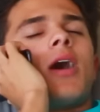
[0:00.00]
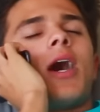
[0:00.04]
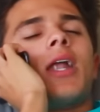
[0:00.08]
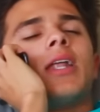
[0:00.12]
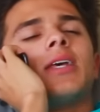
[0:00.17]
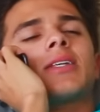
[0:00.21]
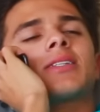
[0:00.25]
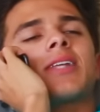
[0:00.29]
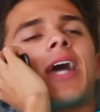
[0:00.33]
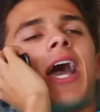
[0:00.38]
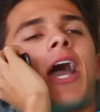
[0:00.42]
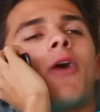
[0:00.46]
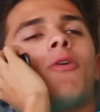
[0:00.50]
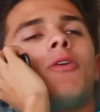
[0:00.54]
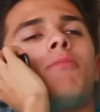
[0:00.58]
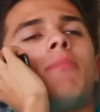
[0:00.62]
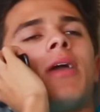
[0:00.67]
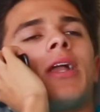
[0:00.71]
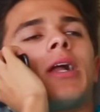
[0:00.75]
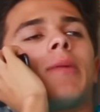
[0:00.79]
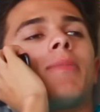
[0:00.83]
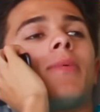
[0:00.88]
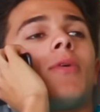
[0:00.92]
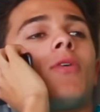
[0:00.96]
be honest, I
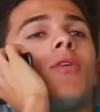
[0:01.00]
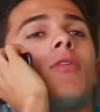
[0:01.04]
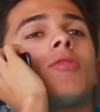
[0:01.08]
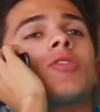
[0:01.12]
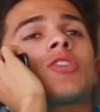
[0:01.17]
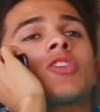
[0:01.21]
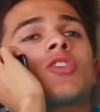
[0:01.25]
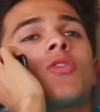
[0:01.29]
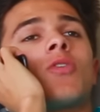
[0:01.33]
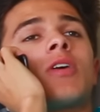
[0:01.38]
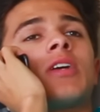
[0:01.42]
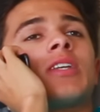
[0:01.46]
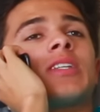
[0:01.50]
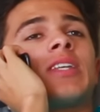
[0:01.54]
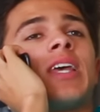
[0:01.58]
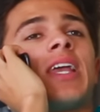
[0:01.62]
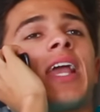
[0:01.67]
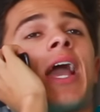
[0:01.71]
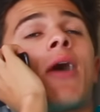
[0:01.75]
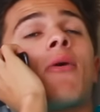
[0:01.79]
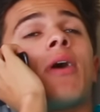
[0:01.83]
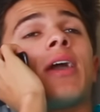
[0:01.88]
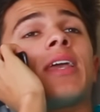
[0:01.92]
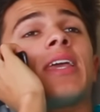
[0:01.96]
would make up a whole story
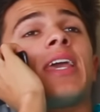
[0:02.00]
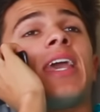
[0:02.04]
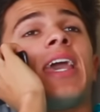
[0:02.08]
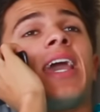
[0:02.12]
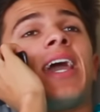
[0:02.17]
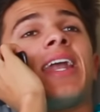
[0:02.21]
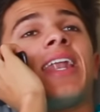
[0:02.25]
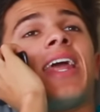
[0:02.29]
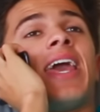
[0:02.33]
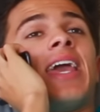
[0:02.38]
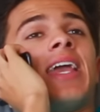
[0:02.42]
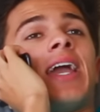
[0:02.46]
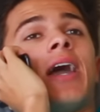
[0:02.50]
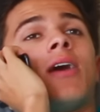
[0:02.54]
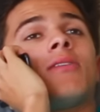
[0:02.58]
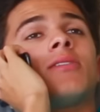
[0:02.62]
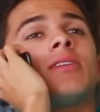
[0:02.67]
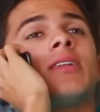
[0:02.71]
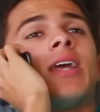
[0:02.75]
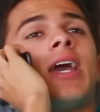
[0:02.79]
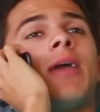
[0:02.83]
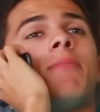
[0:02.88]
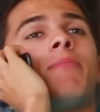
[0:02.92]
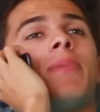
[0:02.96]
saying how I can't hang
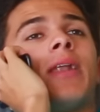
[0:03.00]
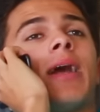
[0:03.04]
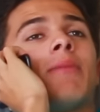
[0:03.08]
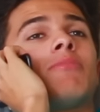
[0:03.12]
out tonight,